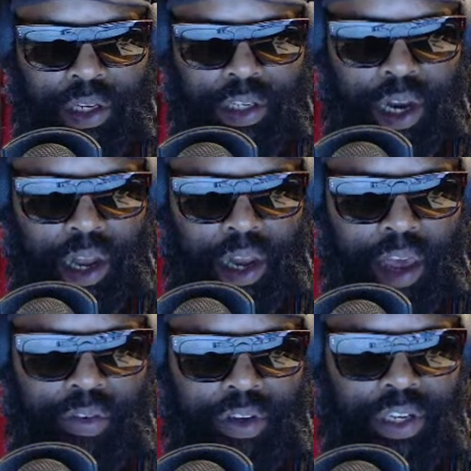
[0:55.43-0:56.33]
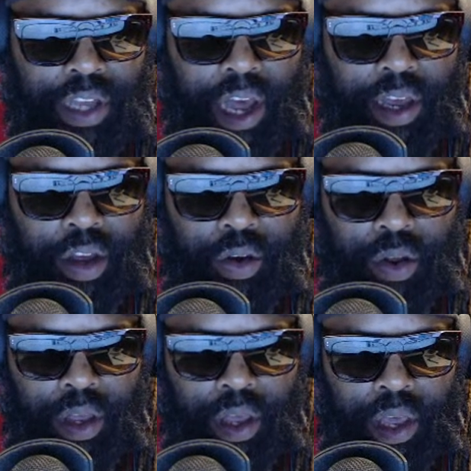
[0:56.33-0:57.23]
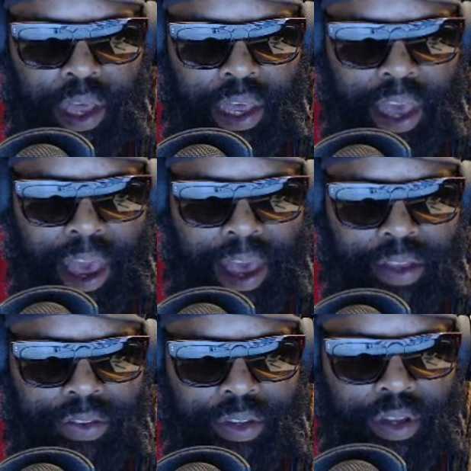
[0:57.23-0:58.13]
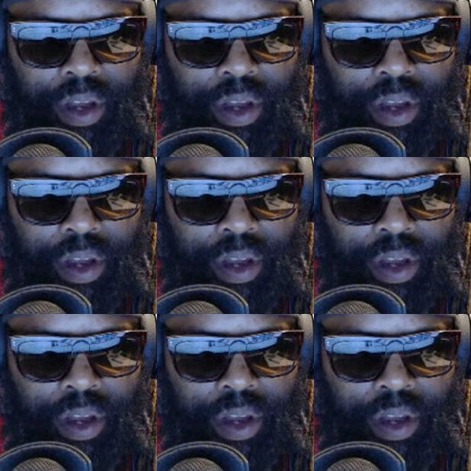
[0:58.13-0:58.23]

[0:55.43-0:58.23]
shout out Life with Chicago. He asked,